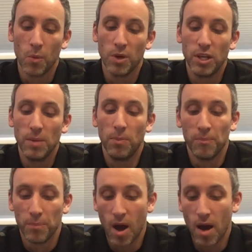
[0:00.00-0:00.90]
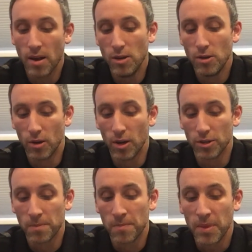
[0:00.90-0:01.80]
which he bought and
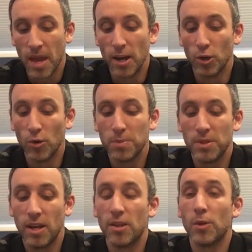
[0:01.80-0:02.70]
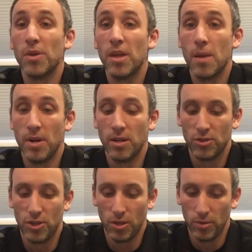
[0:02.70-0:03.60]
nourished, and it grew up together with him and
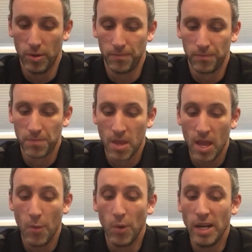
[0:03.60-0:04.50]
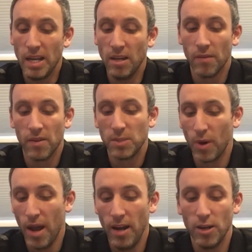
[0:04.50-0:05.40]
his children. It would eat of his
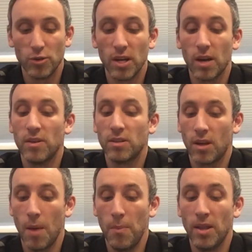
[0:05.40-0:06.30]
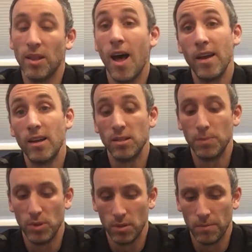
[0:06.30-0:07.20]
bread and drink of his cup and lie in his
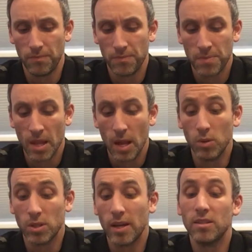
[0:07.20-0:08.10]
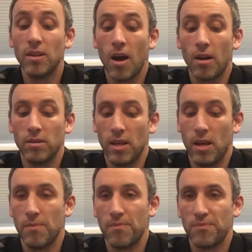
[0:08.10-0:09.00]
bosom. It was like a daughter to
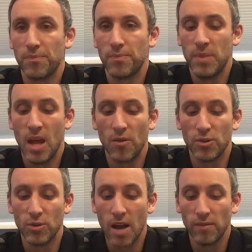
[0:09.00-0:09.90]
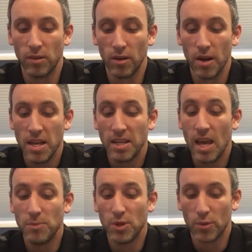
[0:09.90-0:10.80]
him. Now the traveler
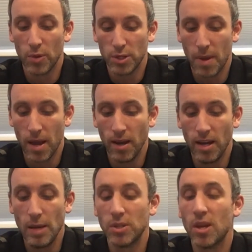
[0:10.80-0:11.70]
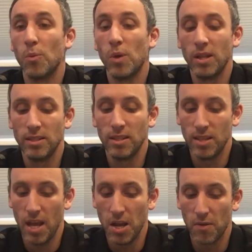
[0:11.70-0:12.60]
came to the rich man, and he was unwilling to
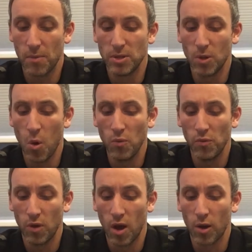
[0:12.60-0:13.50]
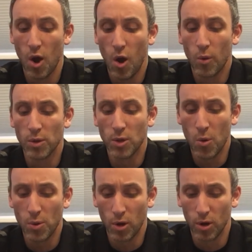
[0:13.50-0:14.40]
take from his own flock or his
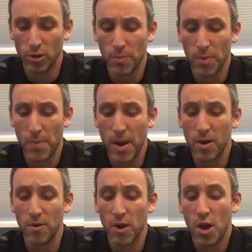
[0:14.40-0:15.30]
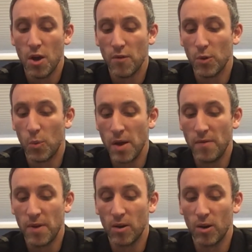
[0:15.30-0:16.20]
own herd to prepare for the
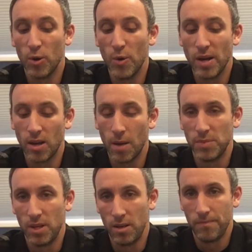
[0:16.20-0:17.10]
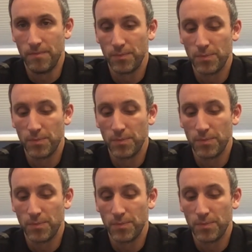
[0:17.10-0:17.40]
wayfarer who had come to him.